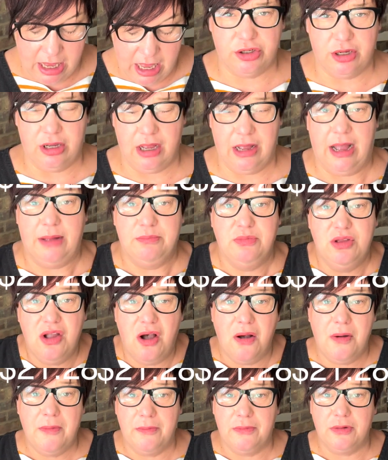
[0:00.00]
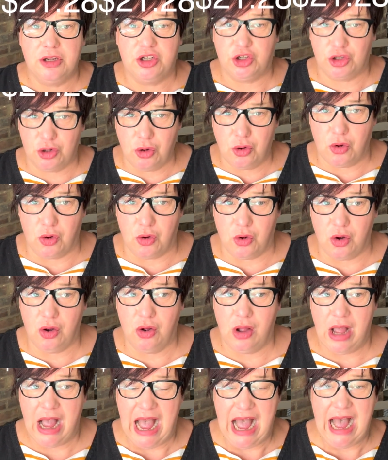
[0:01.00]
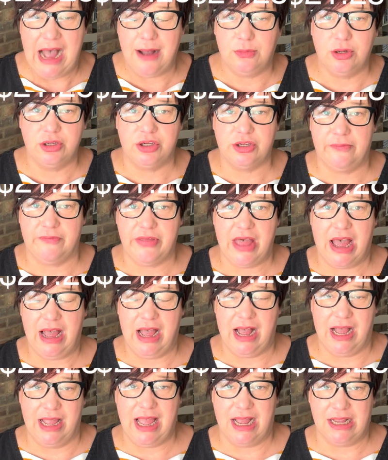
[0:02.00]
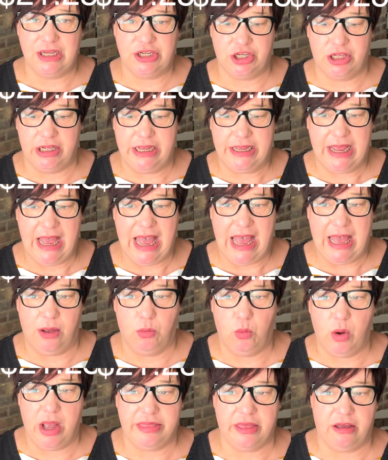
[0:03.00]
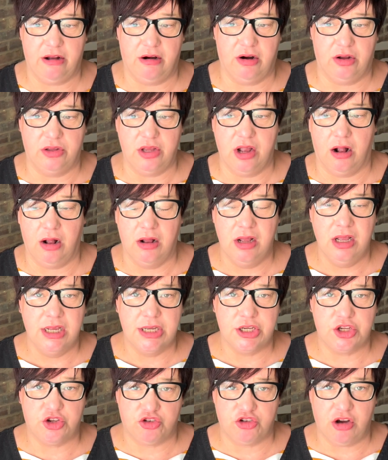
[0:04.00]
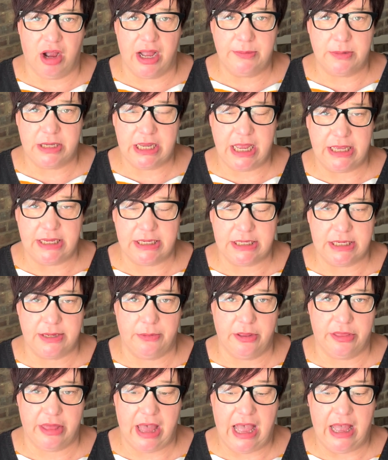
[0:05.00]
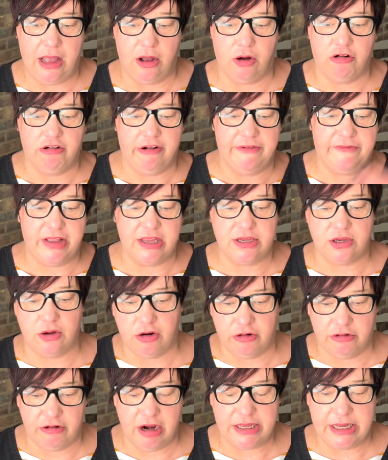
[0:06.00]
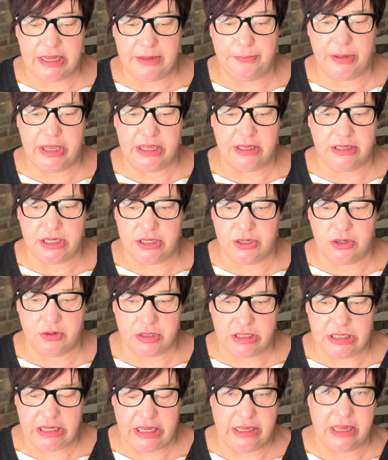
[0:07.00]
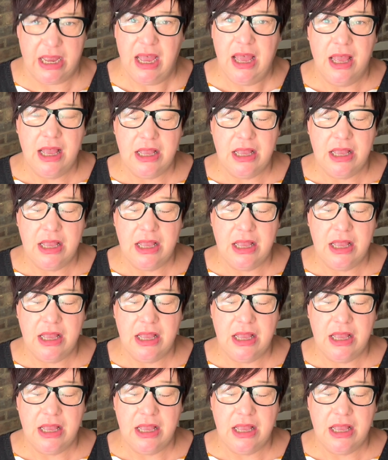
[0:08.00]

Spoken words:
I'm not sure how much of that I actually get, whether or not Stripe takes some of that or if it's already been deducted.